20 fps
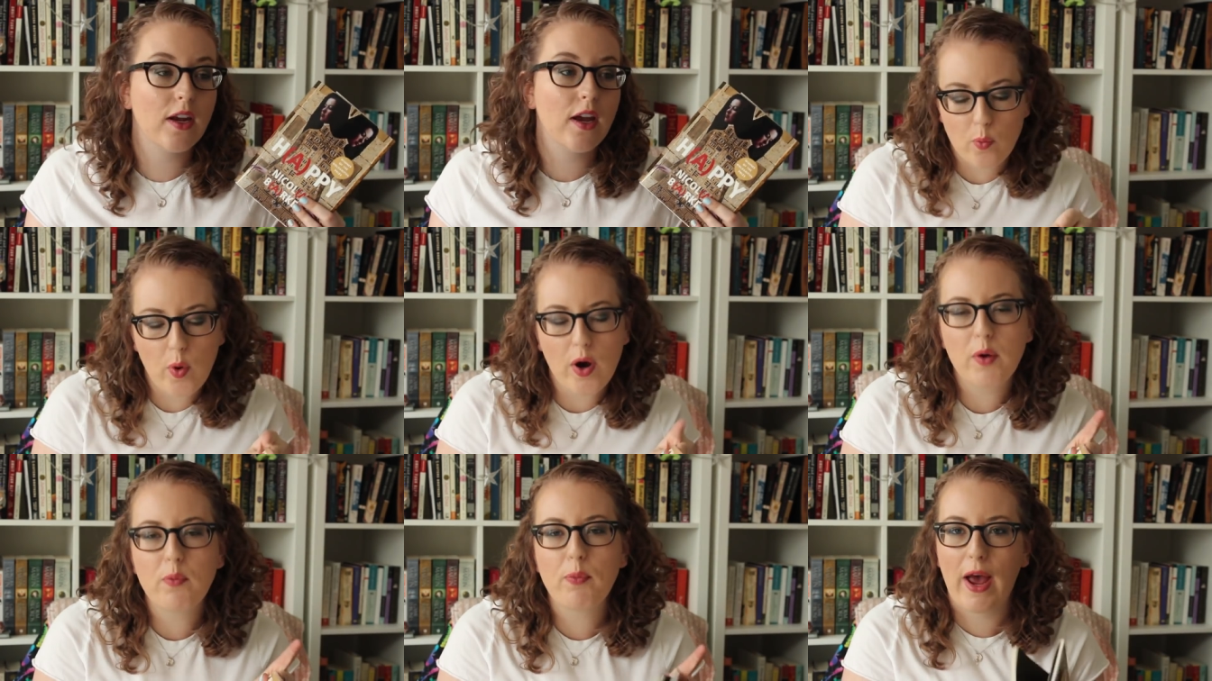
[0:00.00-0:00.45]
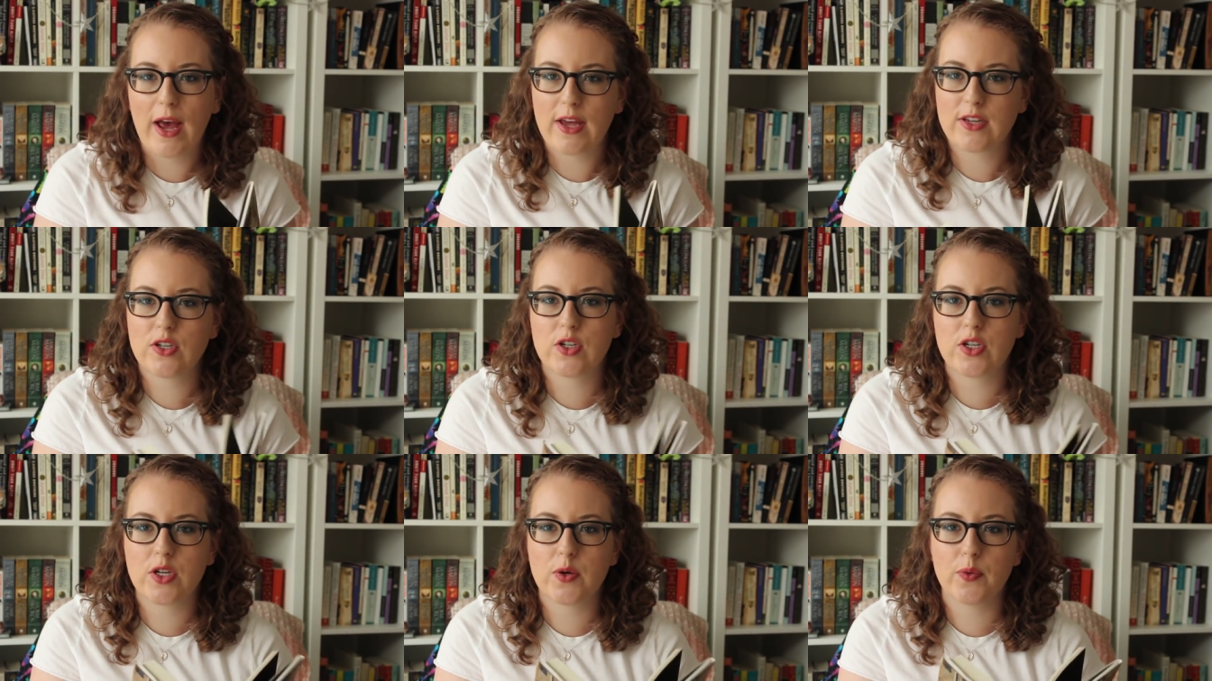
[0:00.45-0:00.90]
One
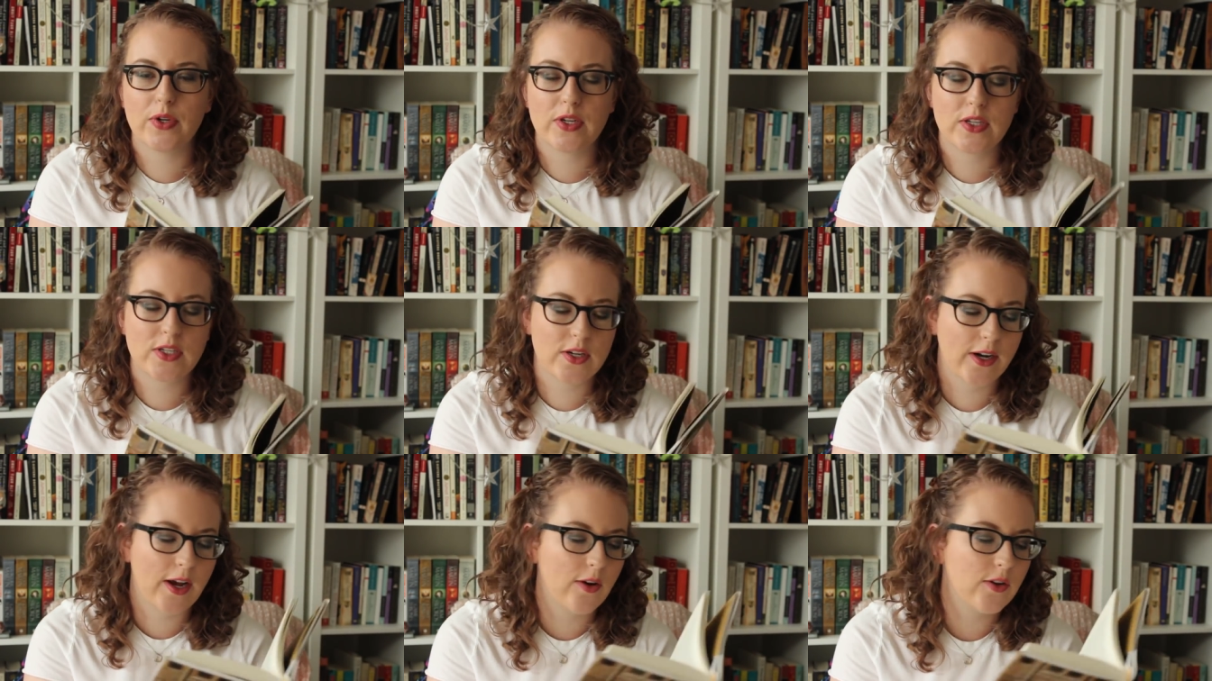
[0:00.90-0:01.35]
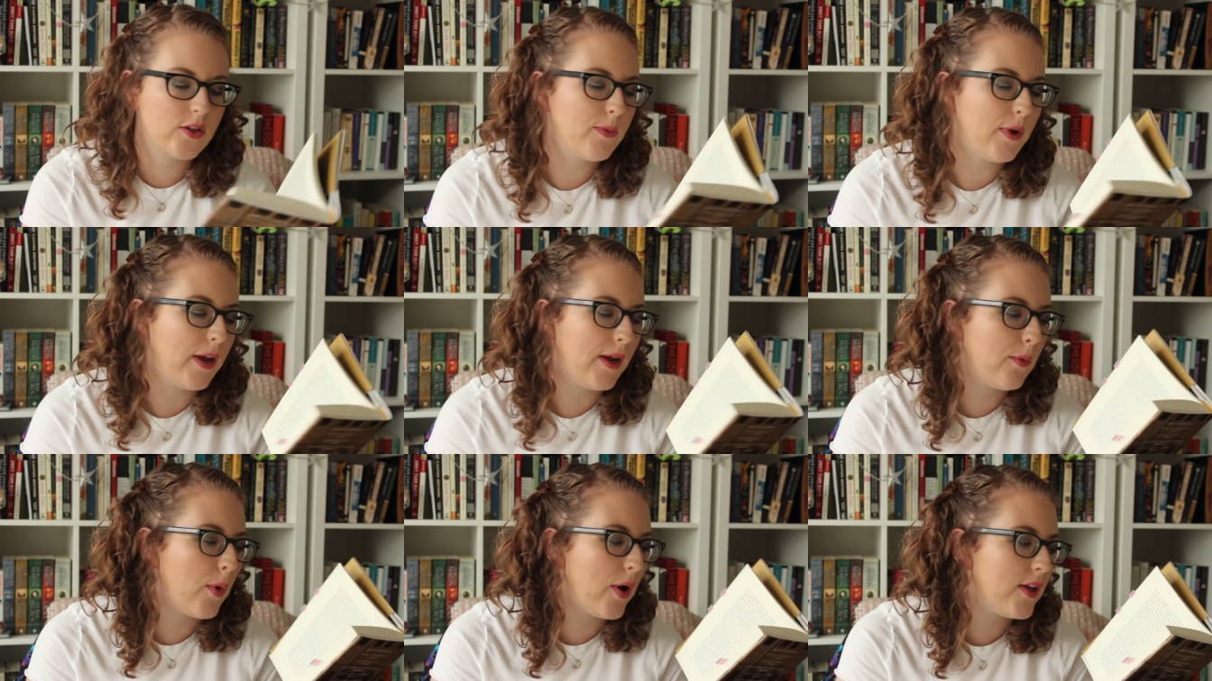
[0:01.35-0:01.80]
passage that really stuck out to
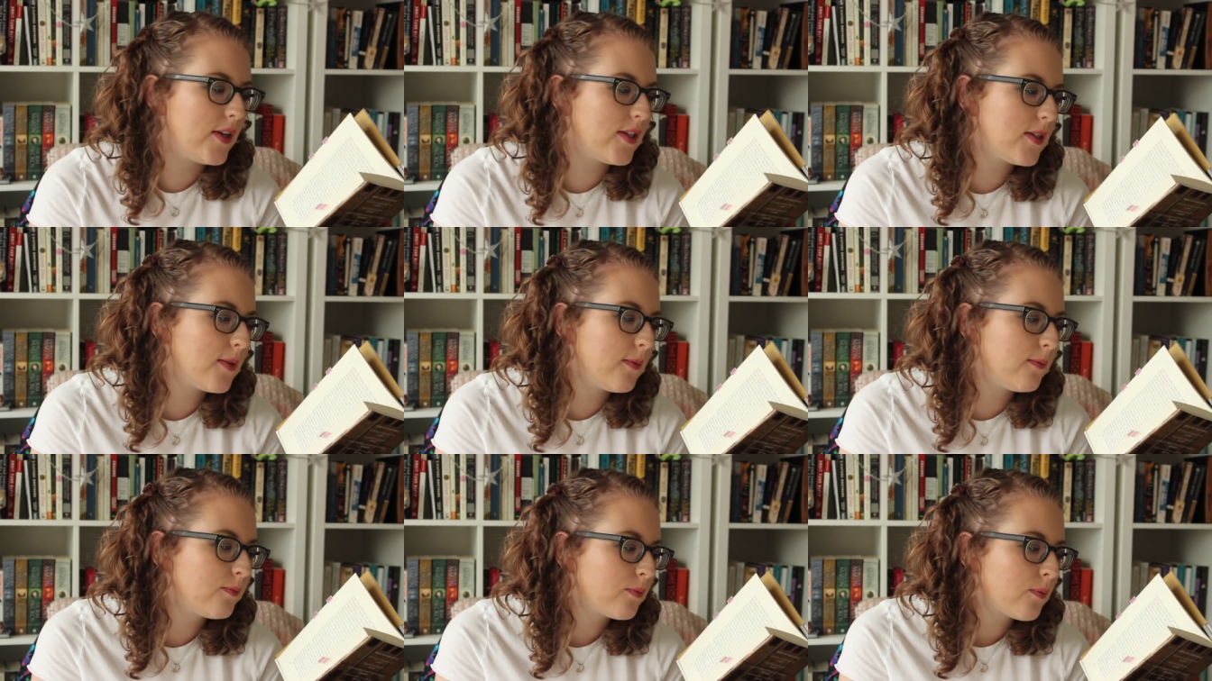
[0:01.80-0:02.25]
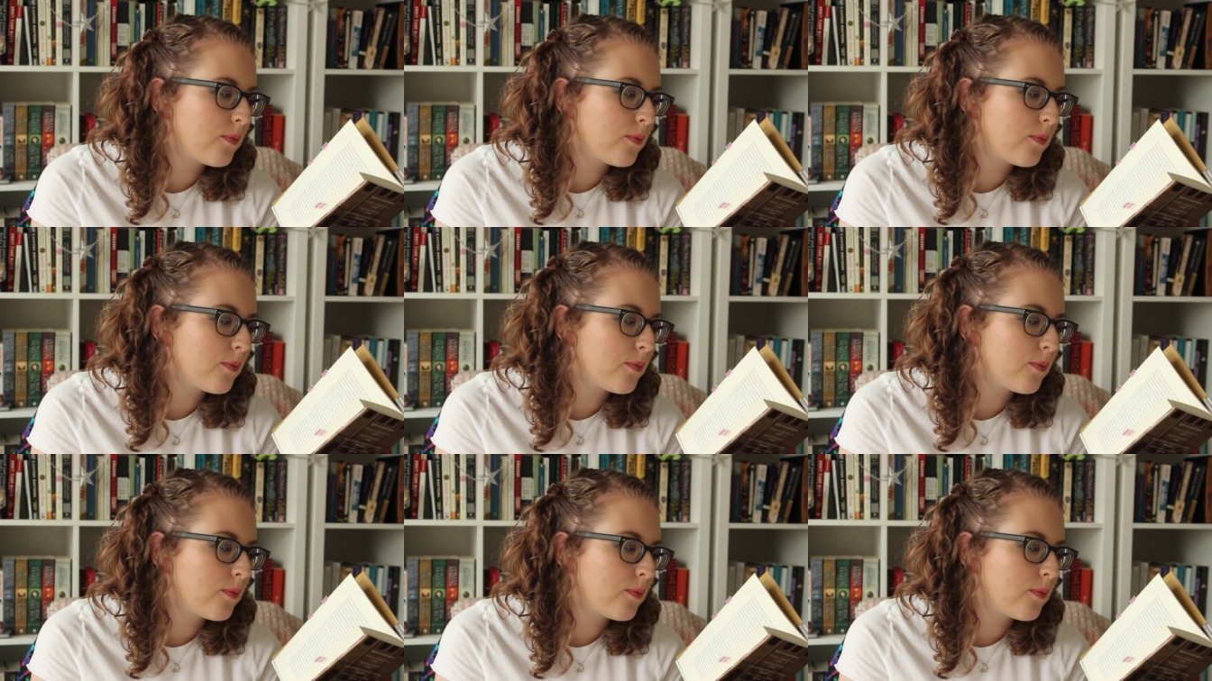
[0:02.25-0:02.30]
me was,